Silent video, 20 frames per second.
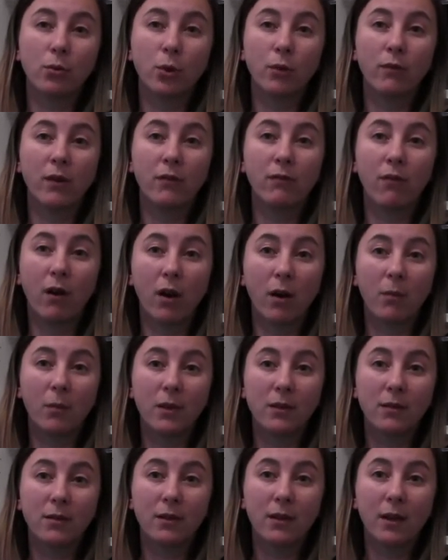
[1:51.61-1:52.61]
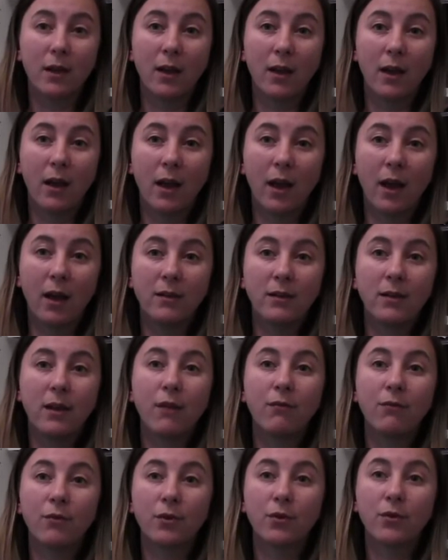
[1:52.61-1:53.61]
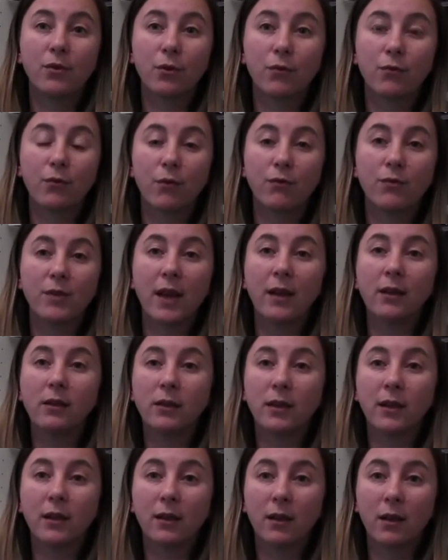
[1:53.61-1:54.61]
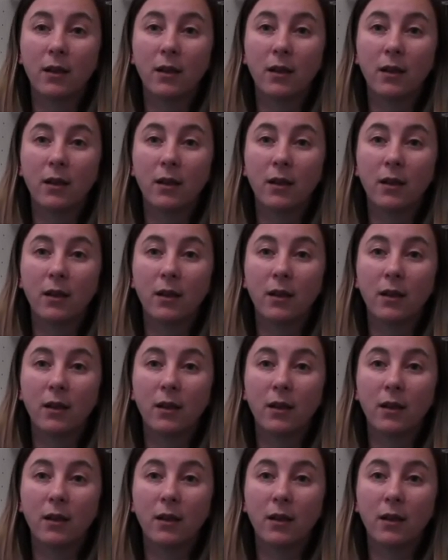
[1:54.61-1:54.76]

law of environment and the efforts of tackling